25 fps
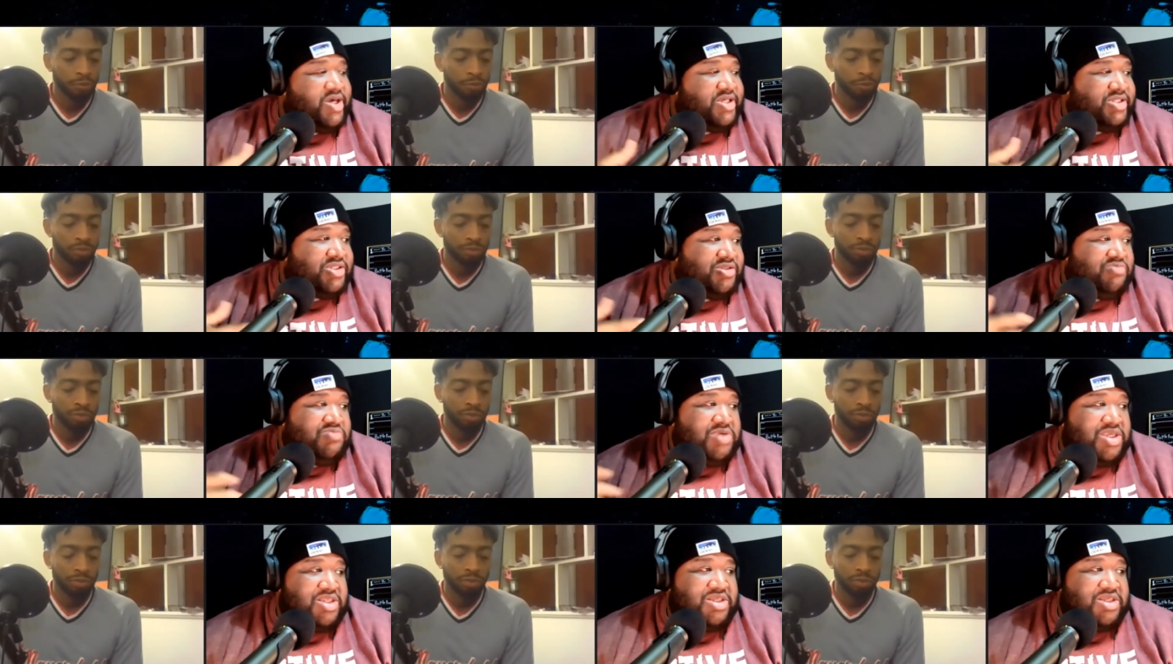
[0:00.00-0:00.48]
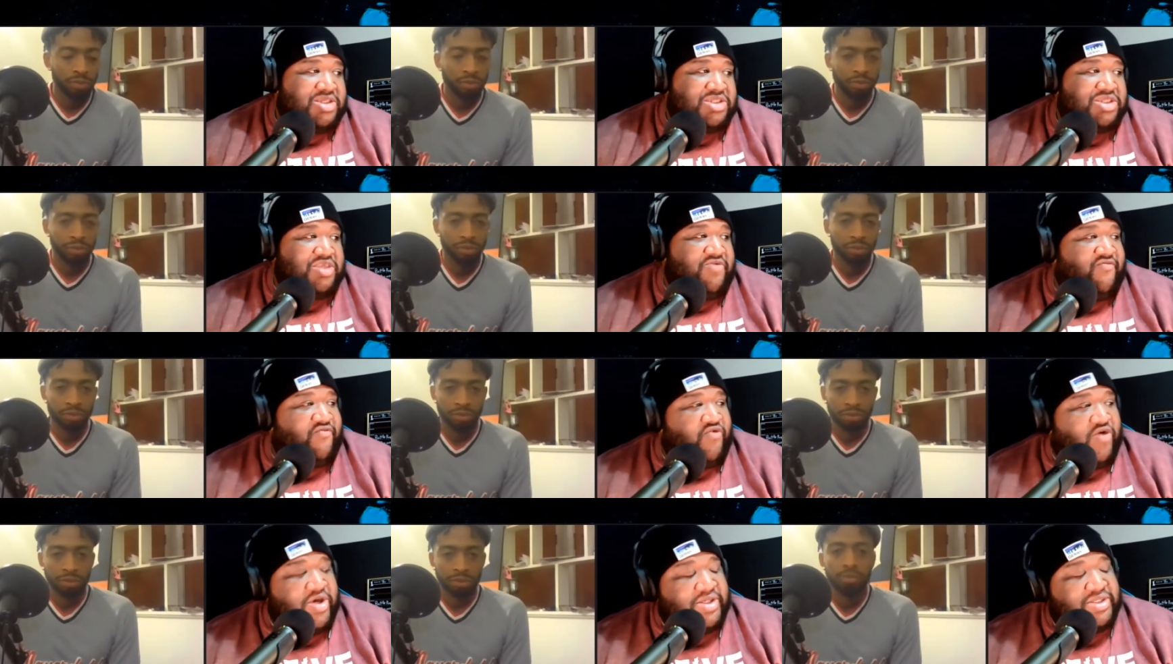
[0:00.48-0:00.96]
Speaker 1: to me, this is the
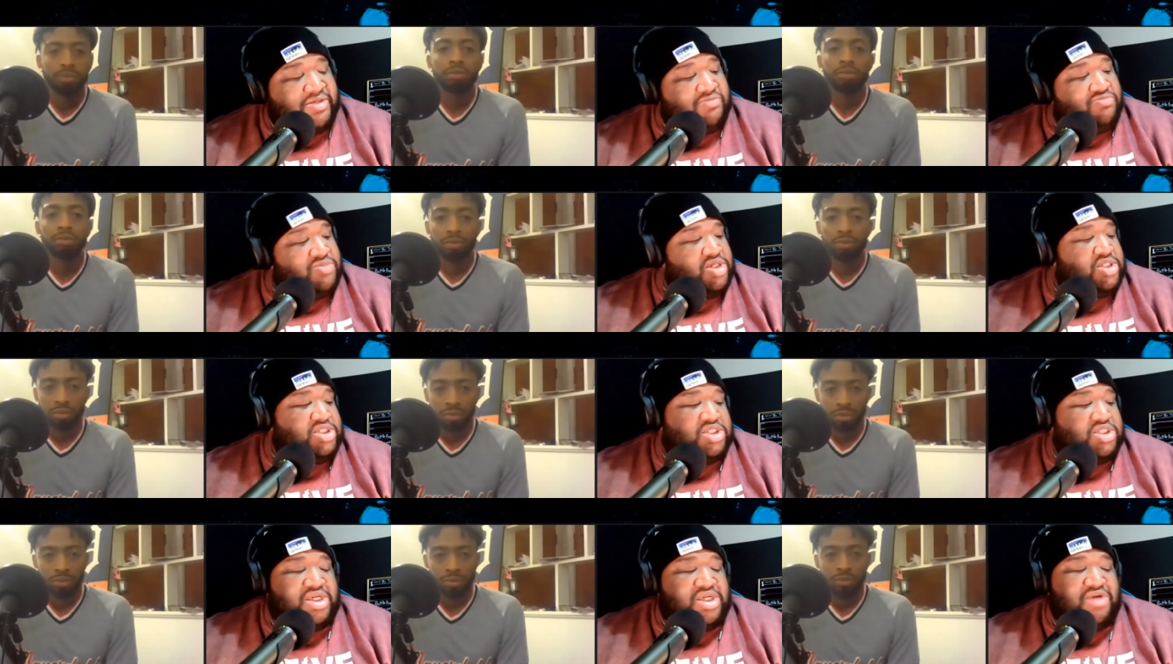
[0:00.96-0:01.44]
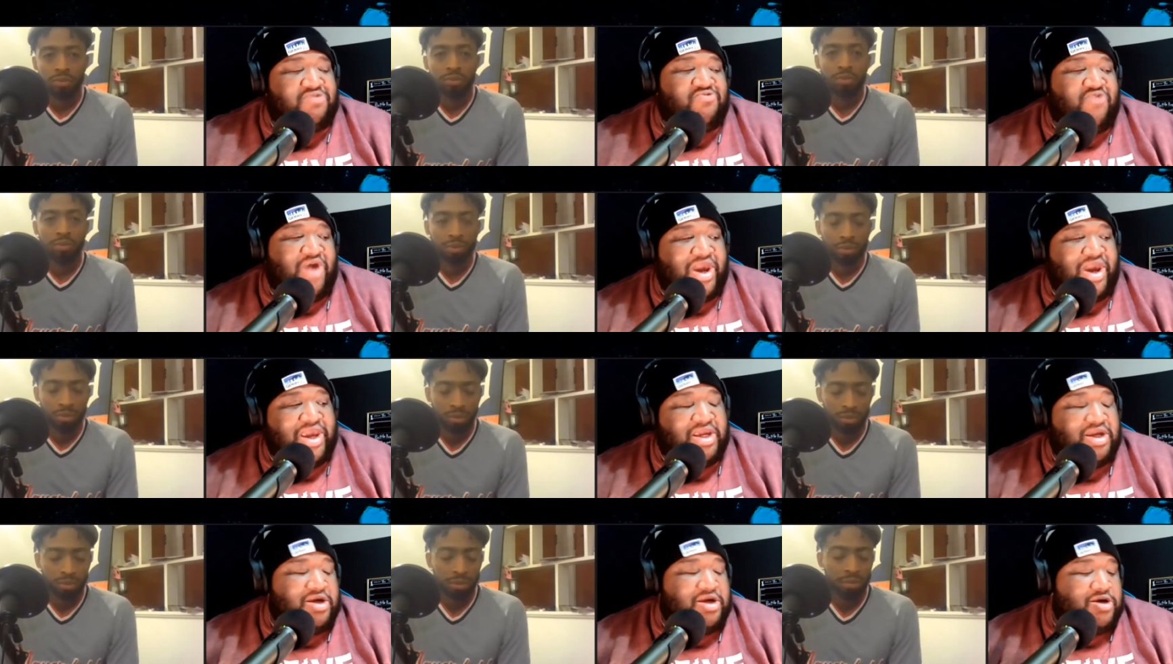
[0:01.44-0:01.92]
voice of Michigan right
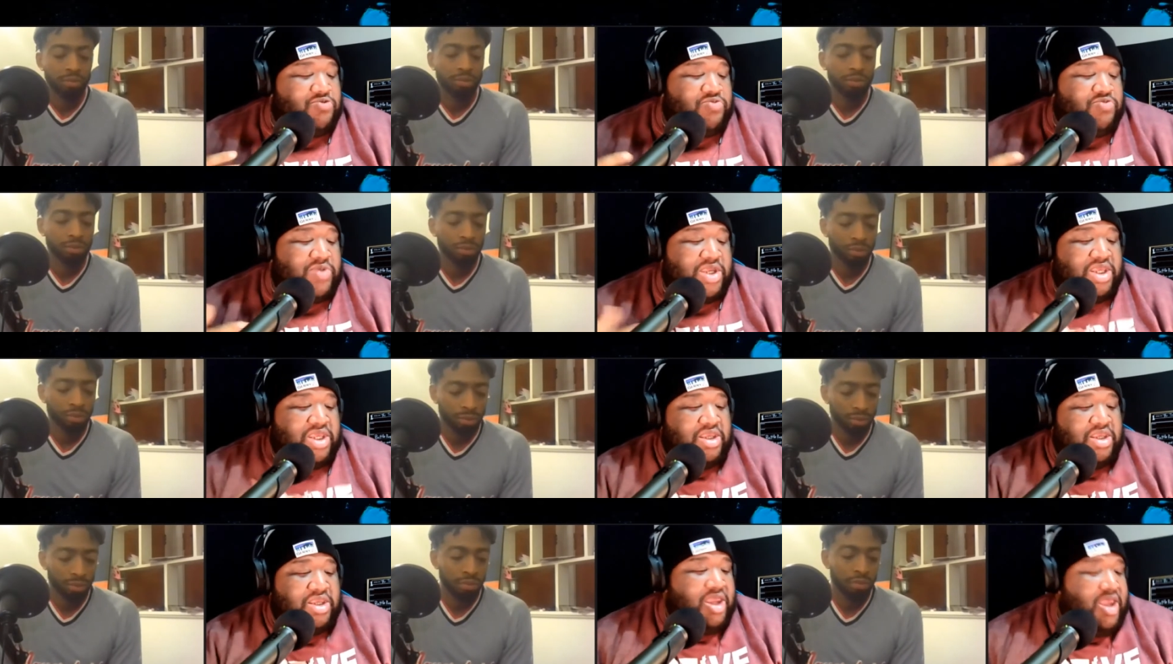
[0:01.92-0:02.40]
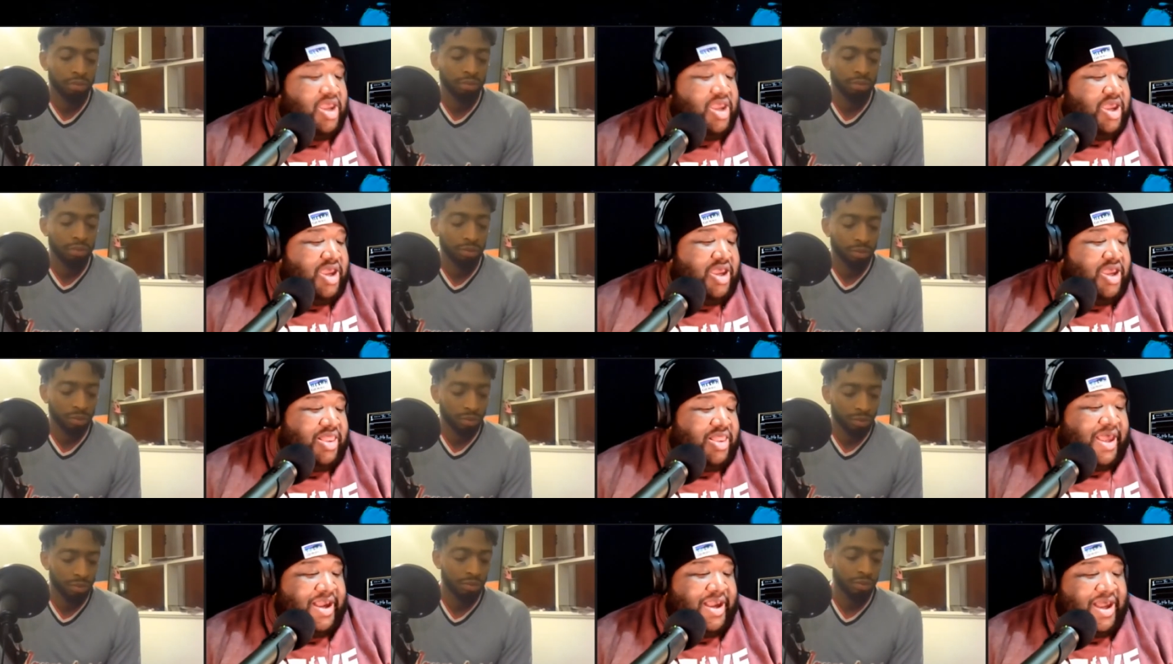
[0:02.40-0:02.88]
here, man.
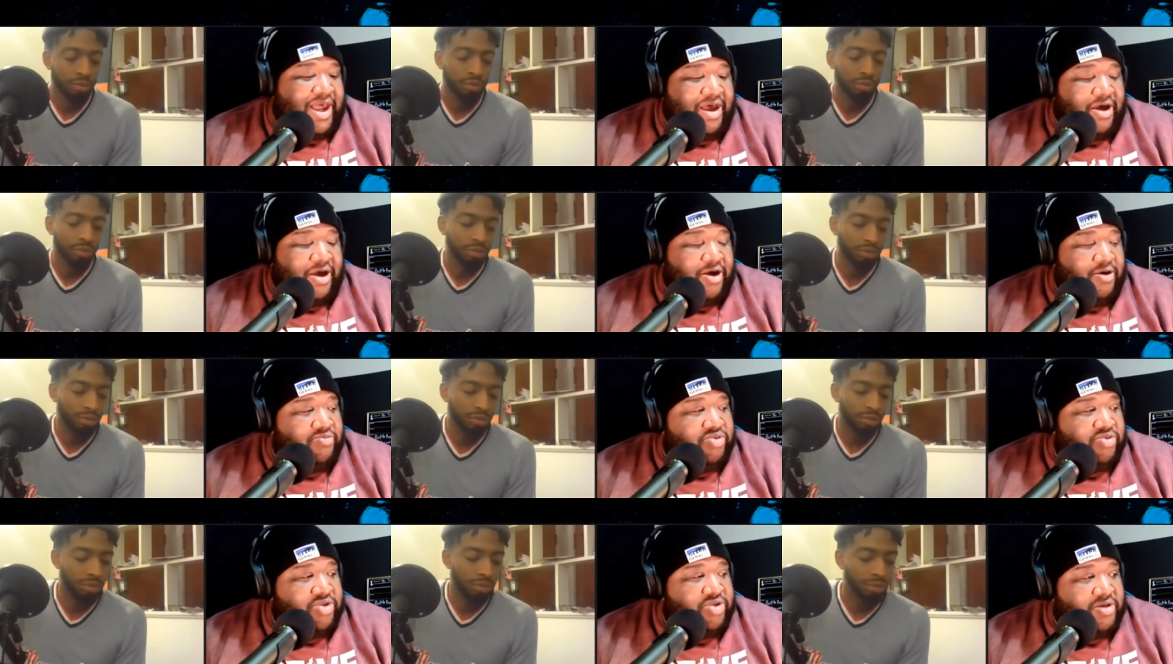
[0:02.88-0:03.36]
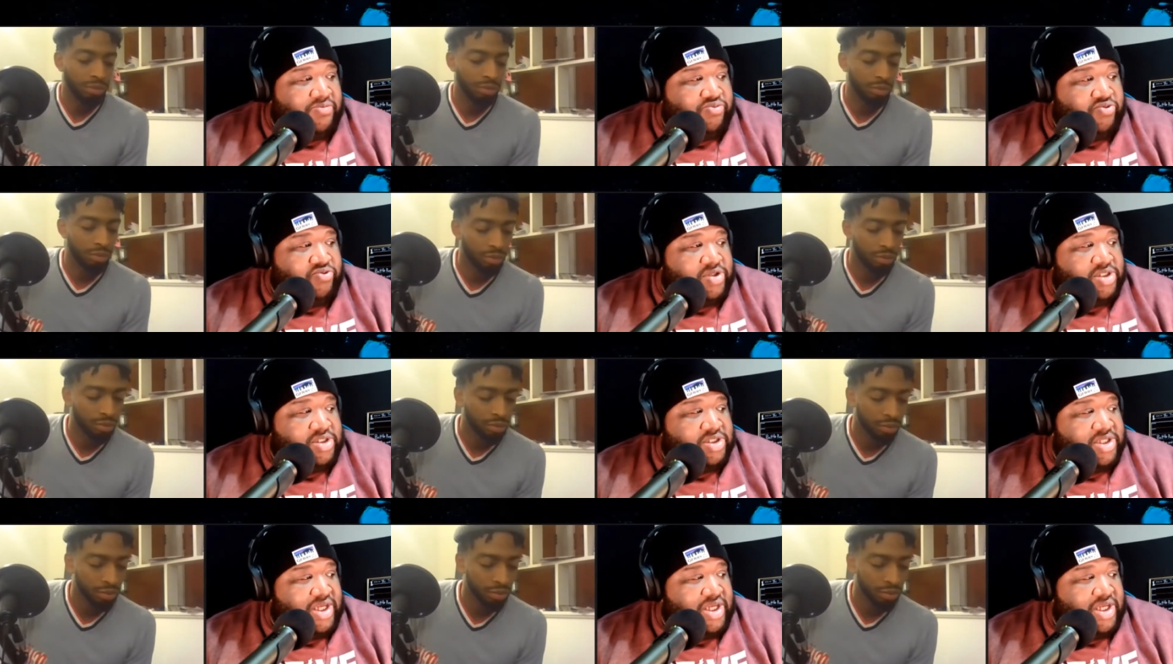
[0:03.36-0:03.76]
Like, I humbly appreciate him